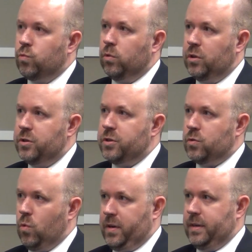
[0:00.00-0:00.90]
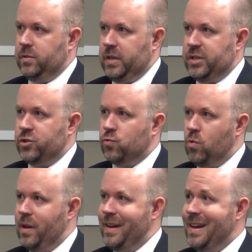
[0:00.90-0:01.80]
religious organizations
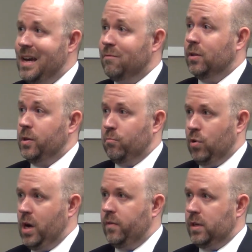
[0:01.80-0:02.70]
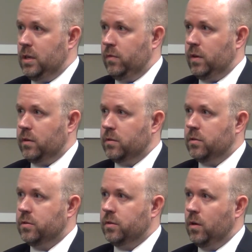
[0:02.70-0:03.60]
rely heavily on private giving.
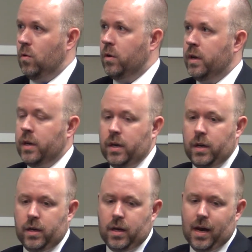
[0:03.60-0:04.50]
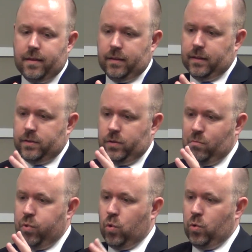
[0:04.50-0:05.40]
So I think that's an
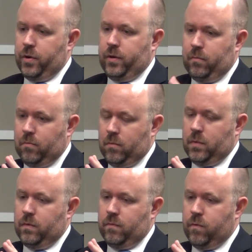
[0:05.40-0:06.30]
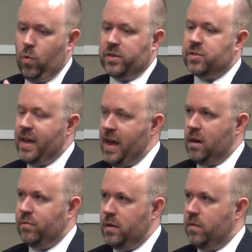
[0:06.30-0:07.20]
important voice to
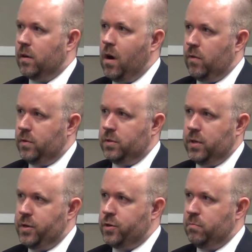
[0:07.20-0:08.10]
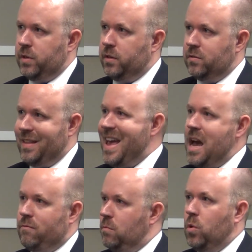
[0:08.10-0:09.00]
have in the conversation because they
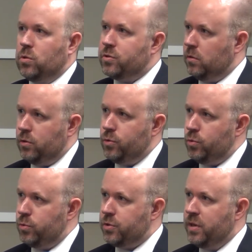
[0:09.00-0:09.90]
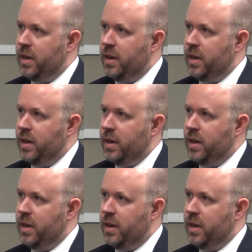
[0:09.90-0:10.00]
have the most to lose